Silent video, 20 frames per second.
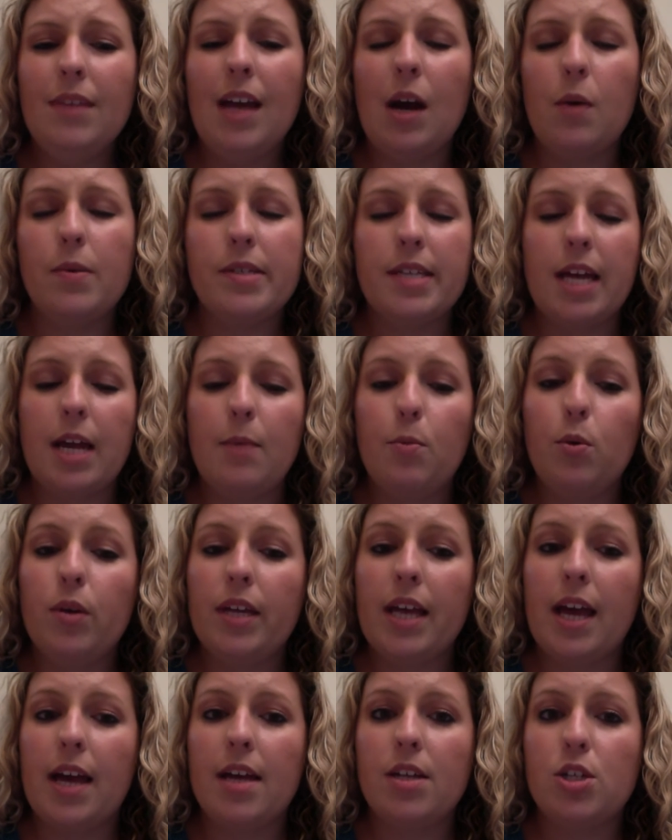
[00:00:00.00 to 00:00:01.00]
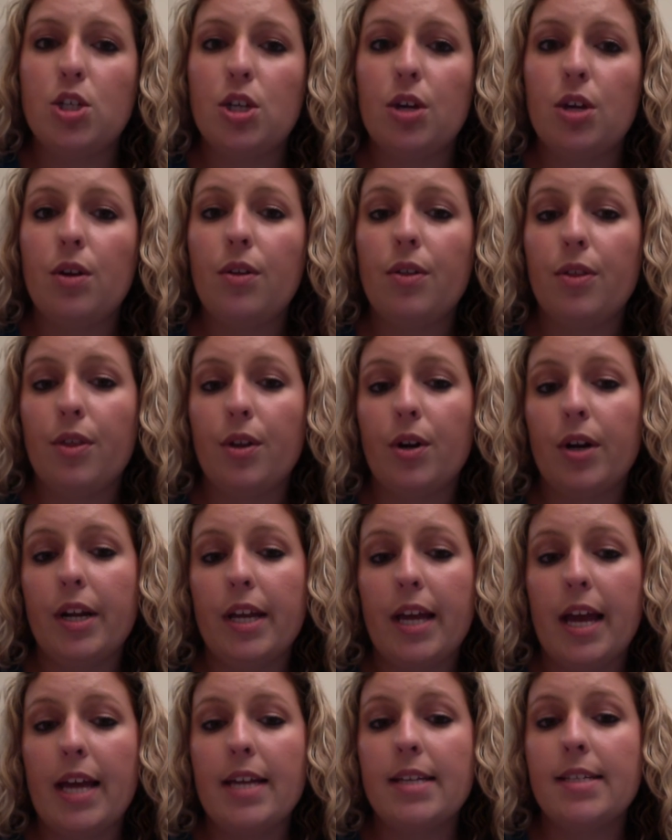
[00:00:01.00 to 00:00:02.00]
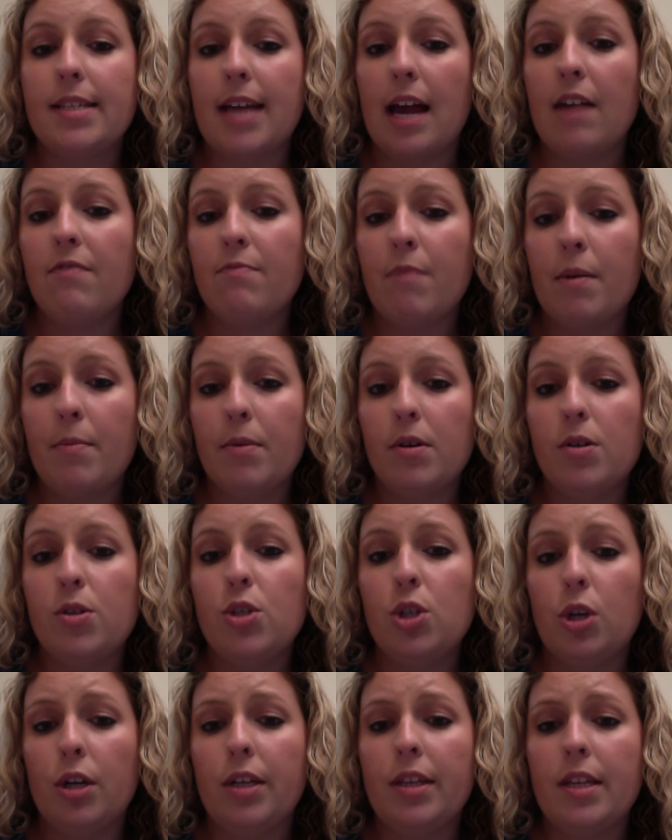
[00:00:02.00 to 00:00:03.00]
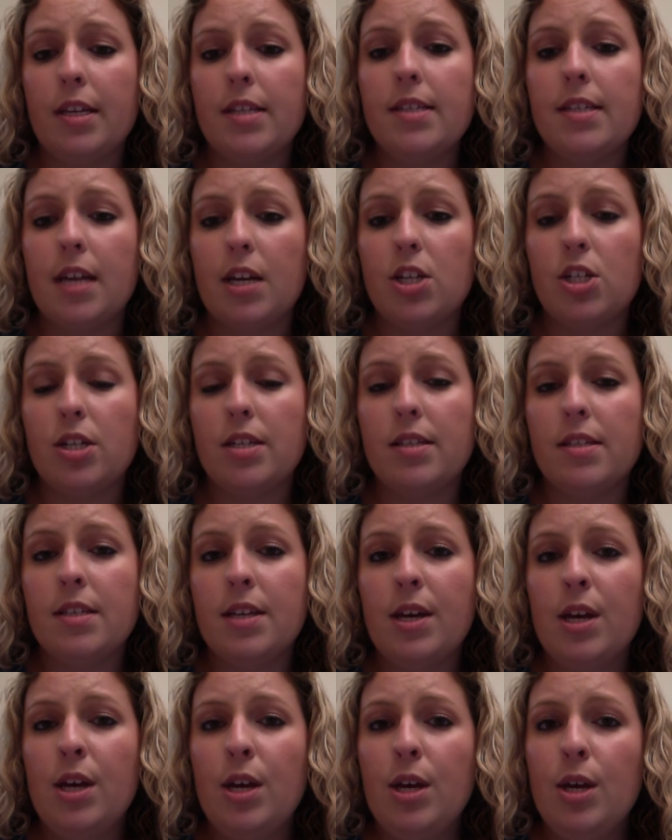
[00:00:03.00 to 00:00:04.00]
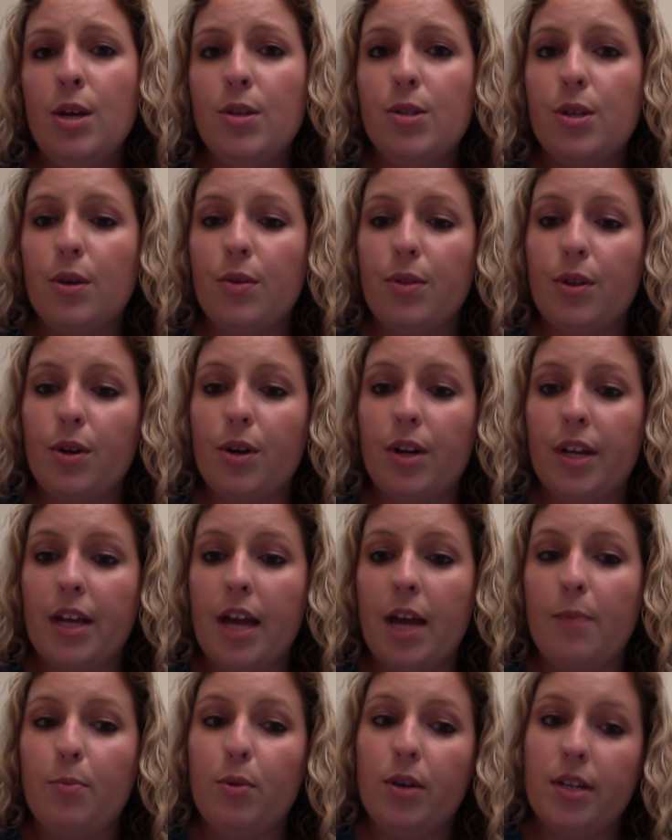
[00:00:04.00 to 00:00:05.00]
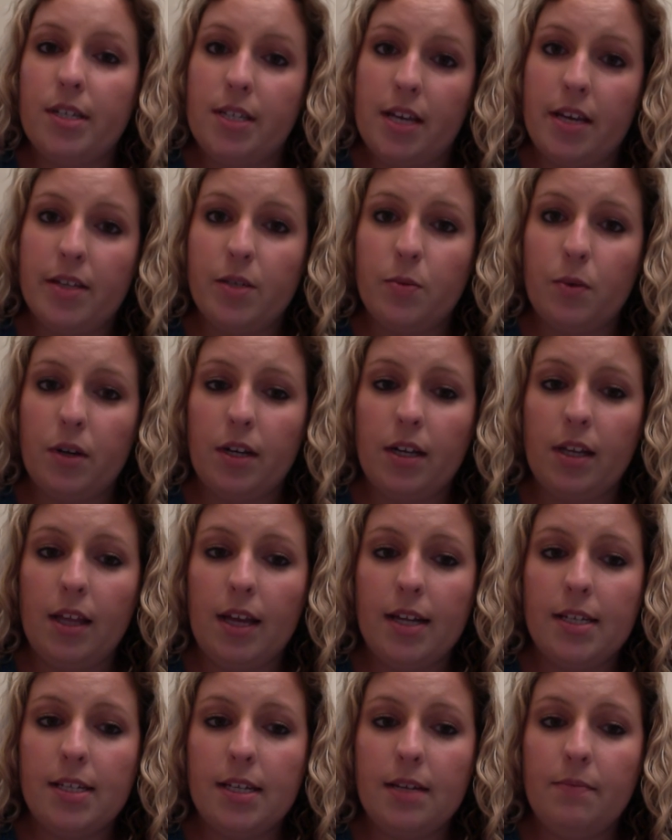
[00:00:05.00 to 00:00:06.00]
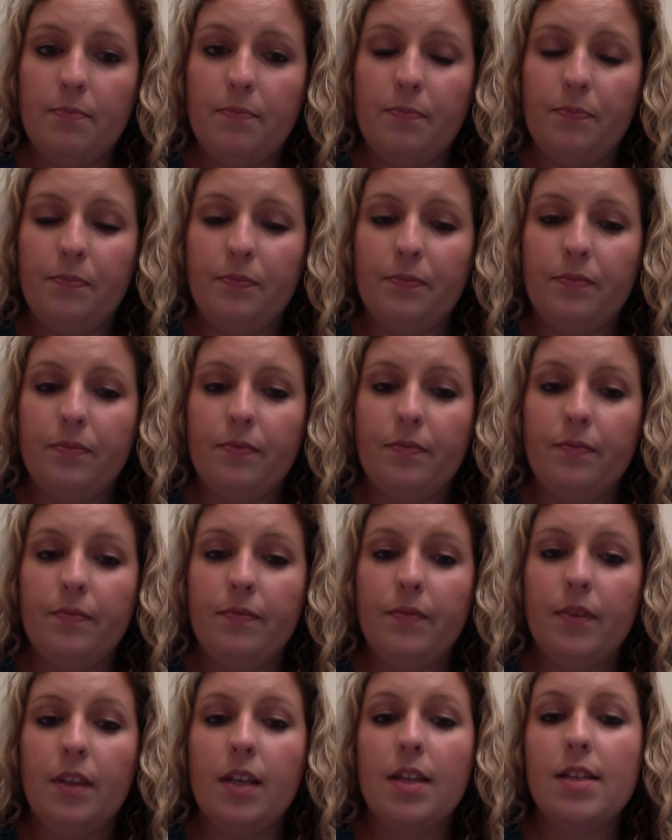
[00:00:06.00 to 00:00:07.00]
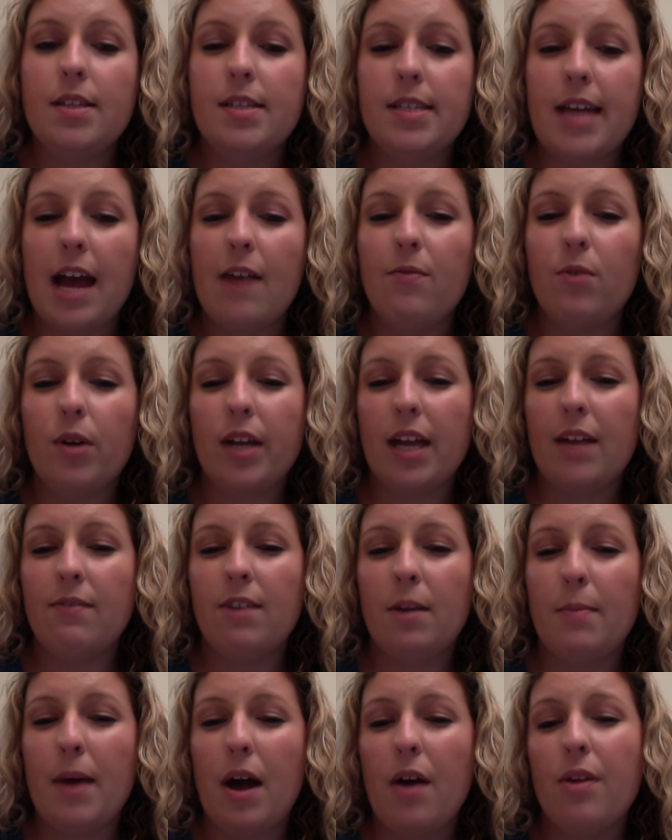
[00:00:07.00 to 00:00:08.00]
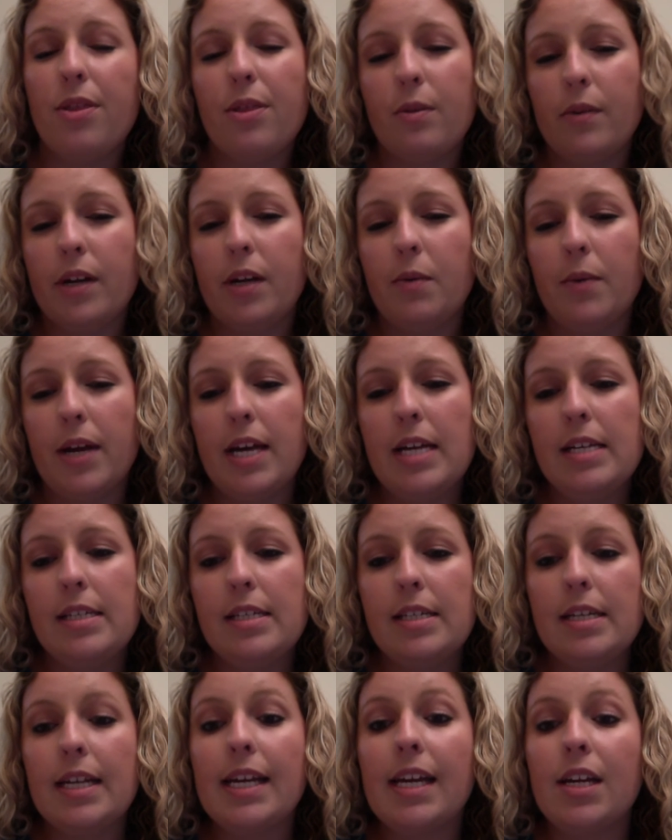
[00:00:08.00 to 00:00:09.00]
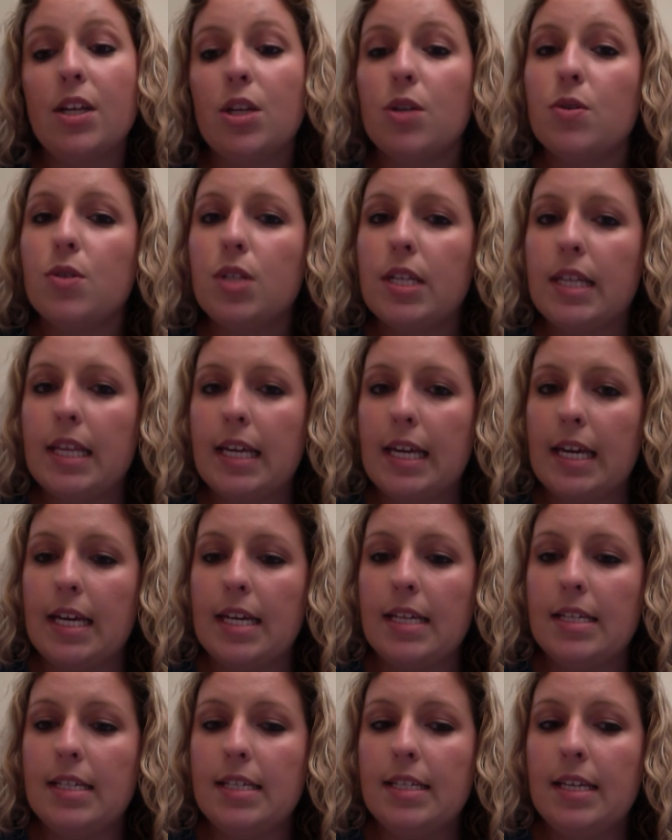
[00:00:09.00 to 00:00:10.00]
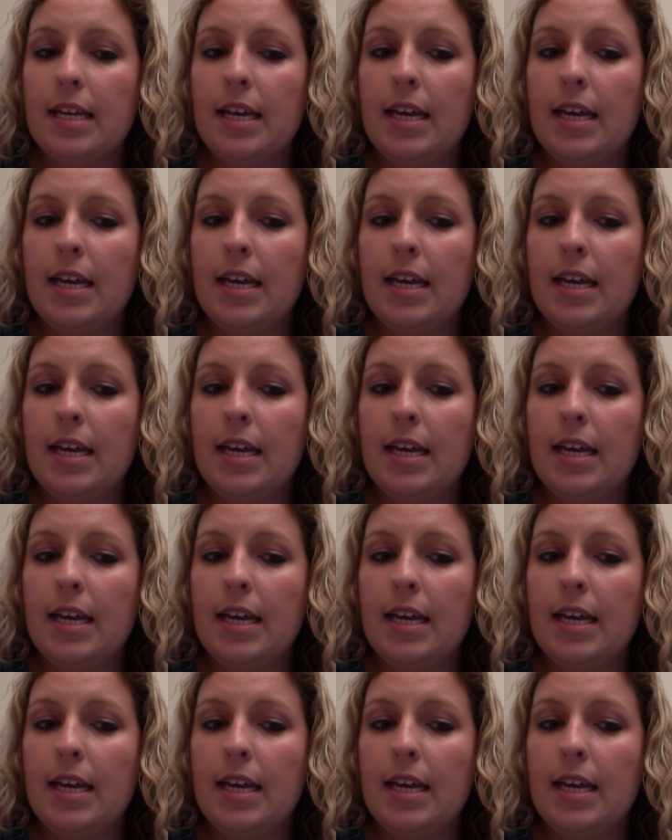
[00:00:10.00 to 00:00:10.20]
I was able to catch 38 staff members during these sessions, so 38 pretests were collected. Staff were given about 3 weeks to get used to the kits,